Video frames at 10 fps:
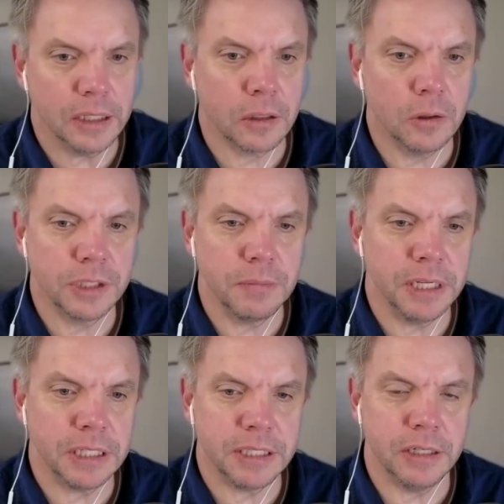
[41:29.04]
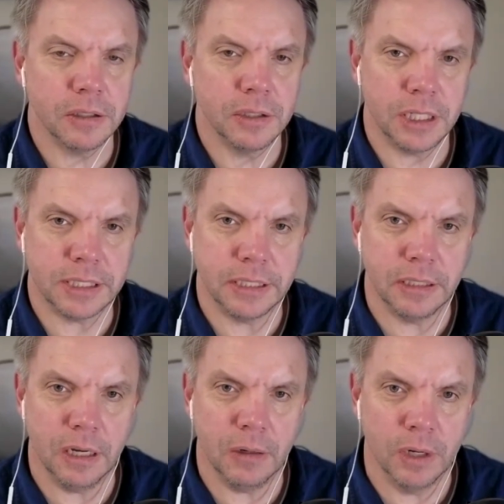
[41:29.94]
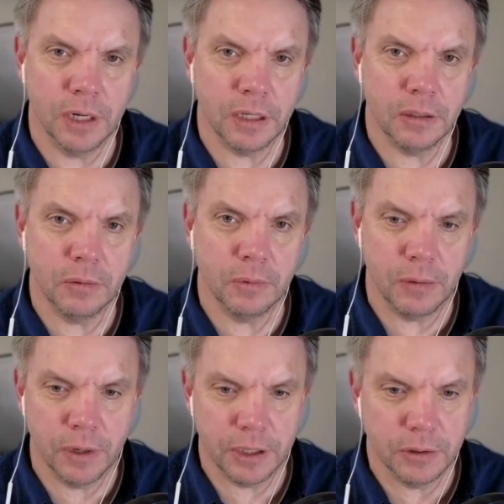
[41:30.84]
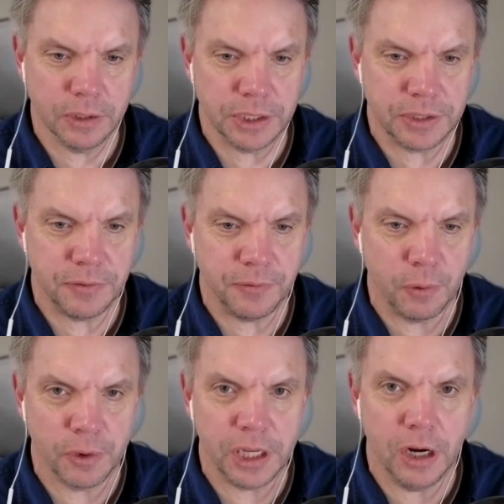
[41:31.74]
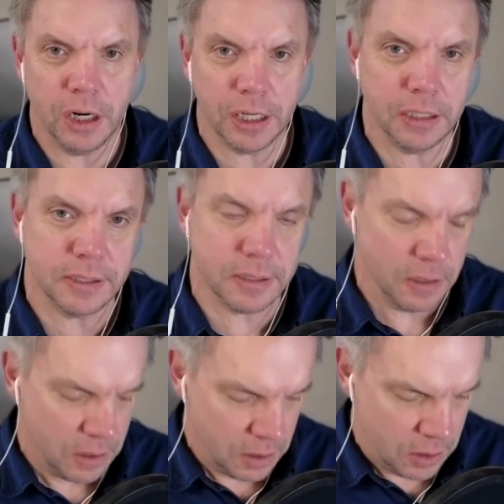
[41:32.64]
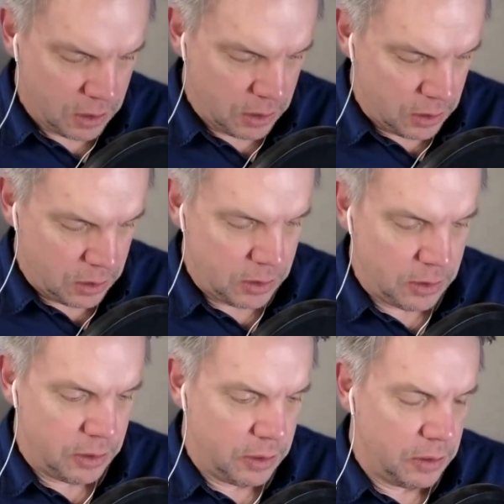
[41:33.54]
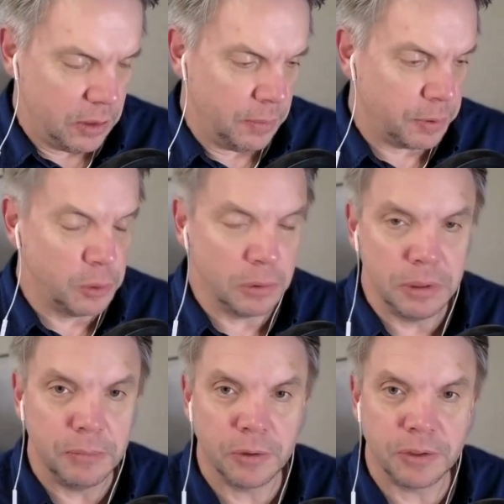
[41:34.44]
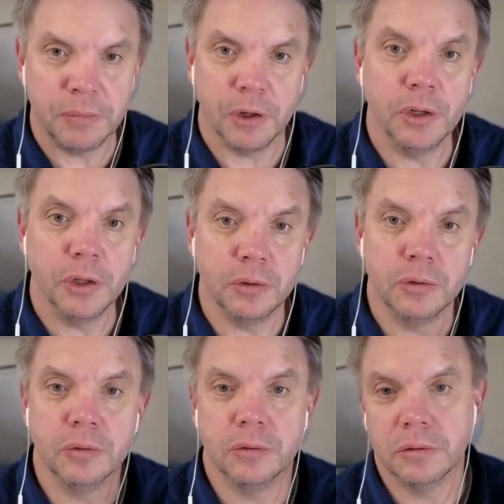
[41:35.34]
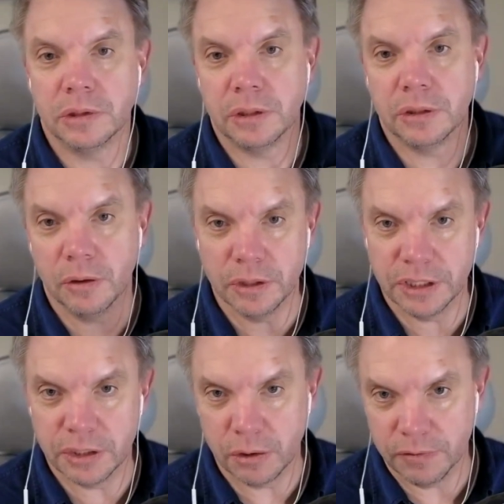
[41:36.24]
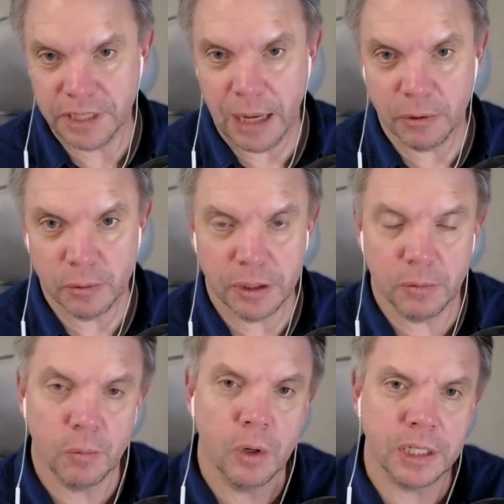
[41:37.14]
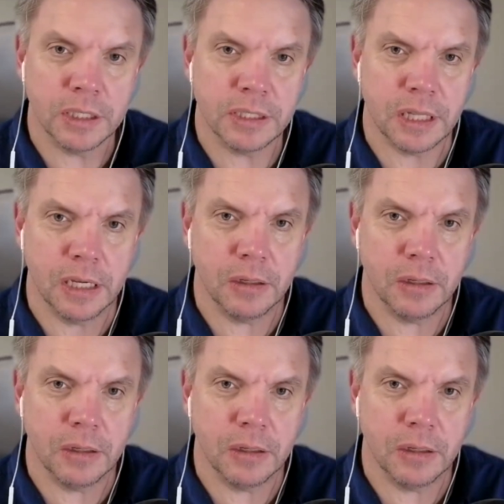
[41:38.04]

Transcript: in the closing minutes here, Justin, what I want to do is just for the audience, presumably most of them are new to or just sort of dabbled with it. What is